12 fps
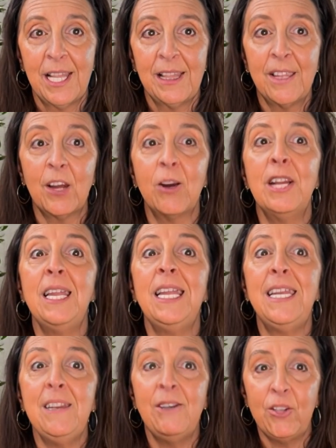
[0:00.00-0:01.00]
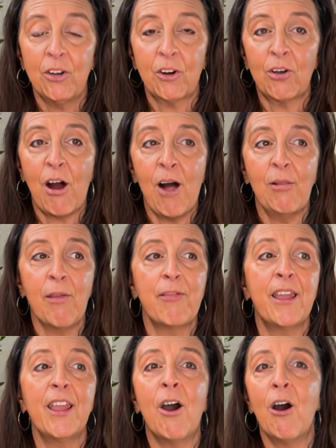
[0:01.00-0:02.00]
They're an easier call.
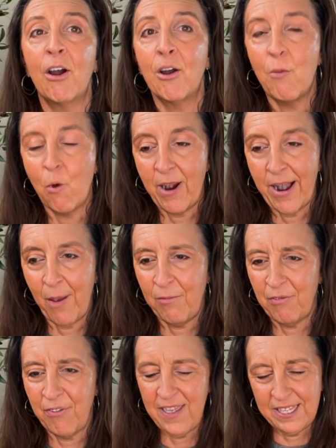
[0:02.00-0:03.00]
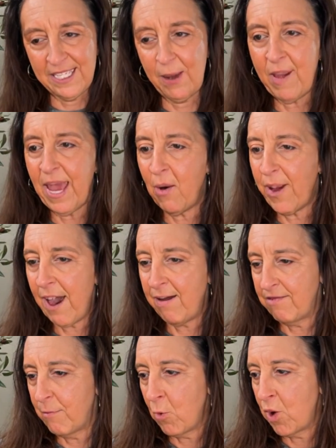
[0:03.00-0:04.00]
They are more helpful. They somehow
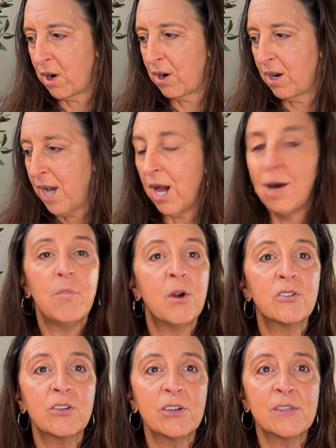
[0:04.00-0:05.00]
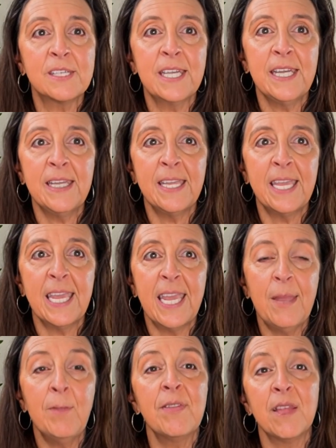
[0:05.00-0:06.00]
have more emotional skin in the
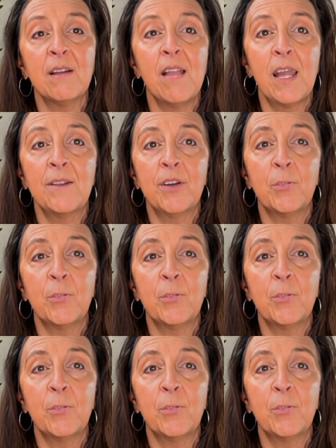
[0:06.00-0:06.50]
game than a lot of your